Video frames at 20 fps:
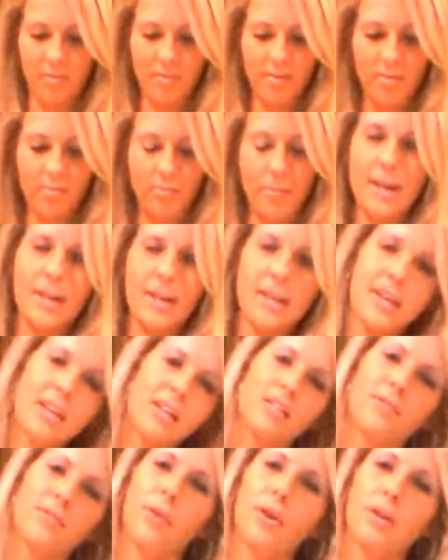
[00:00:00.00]
With
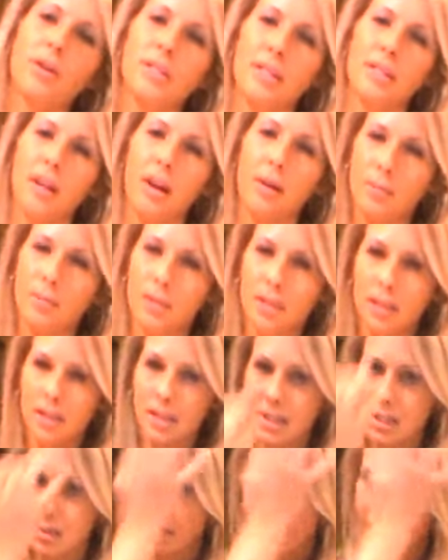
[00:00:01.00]
baking, as far as it comes to
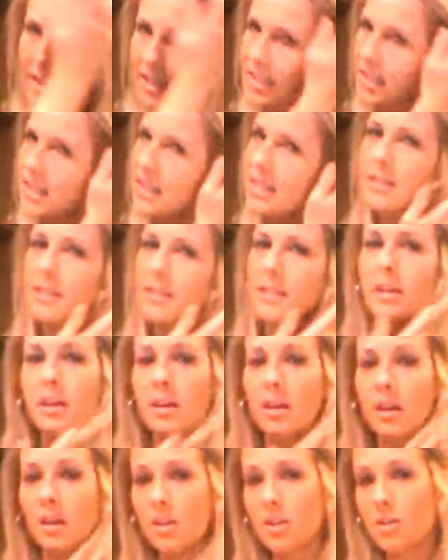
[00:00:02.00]
the spices,
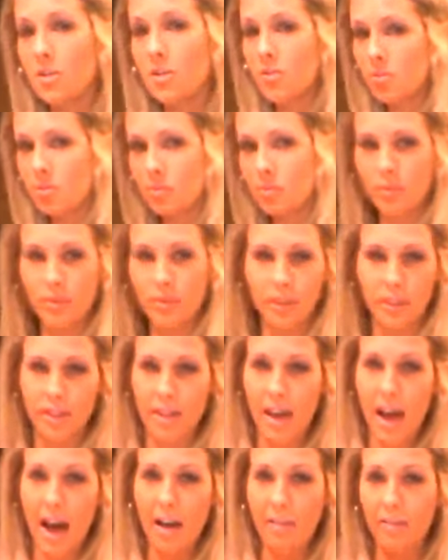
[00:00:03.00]
you
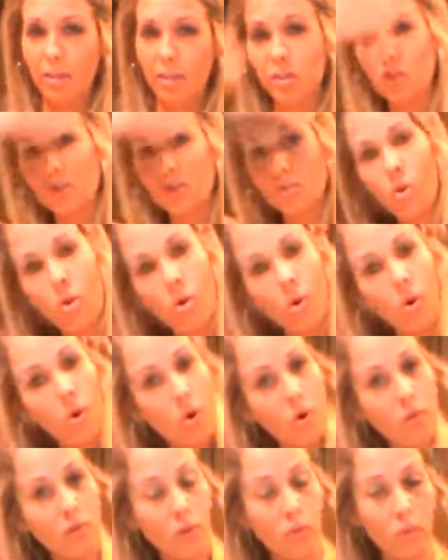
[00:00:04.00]
really have
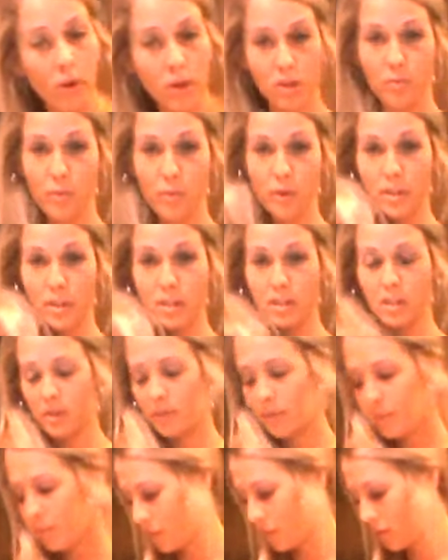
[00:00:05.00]
control over what you want to do.
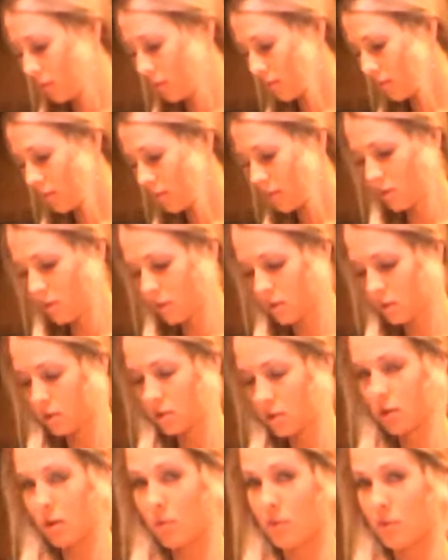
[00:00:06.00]

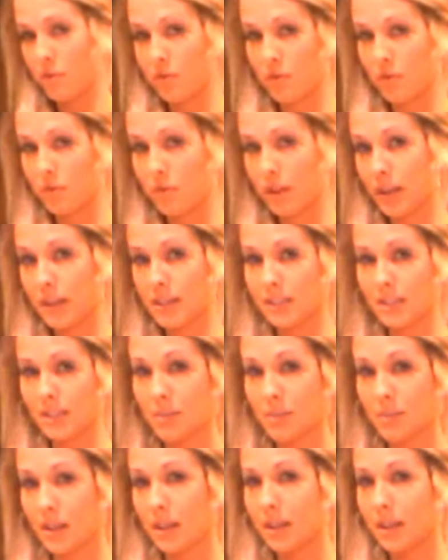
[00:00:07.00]
So if you like
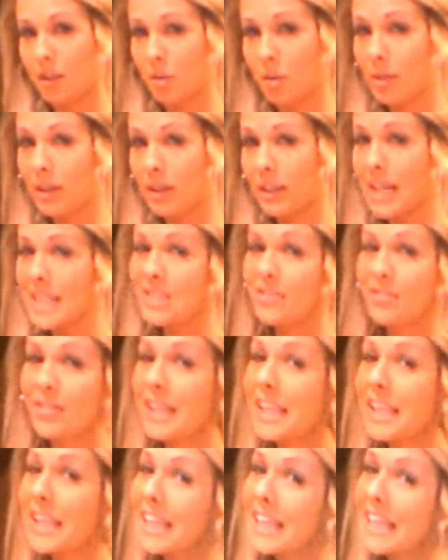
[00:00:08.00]
something a little bit less
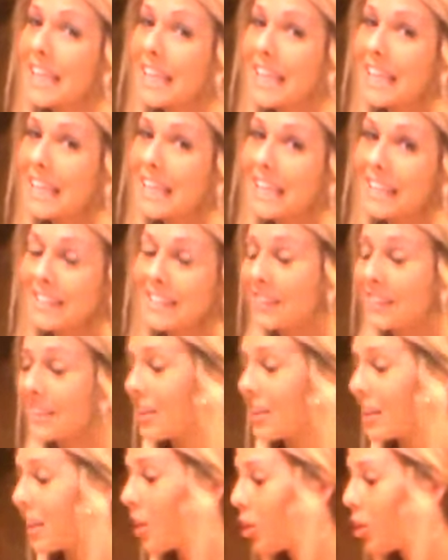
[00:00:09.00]
vanilla-y,
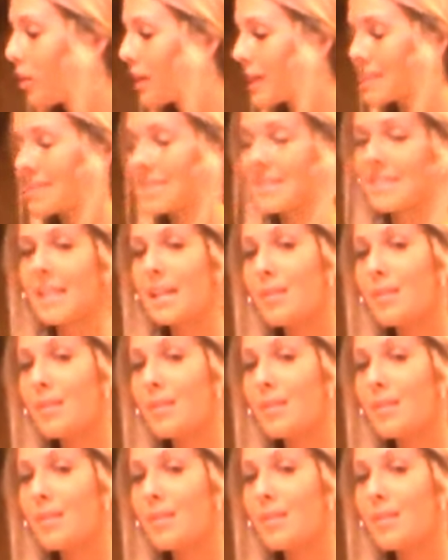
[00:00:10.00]
a little less